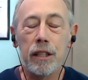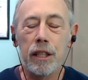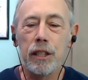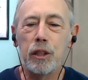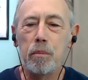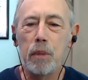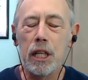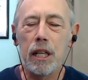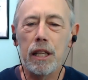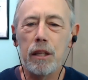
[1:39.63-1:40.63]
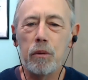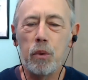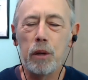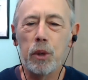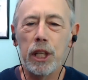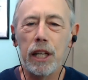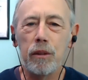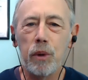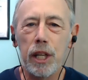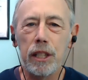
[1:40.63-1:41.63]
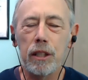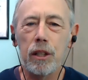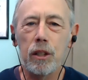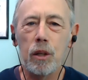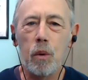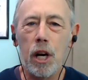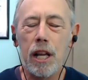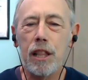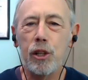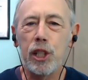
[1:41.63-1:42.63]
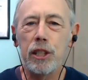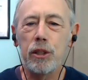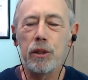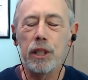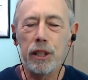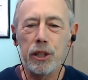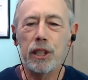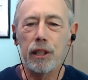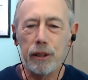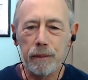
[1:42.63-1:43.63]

this month we were getting ready to go to Hawaii 32 years ago.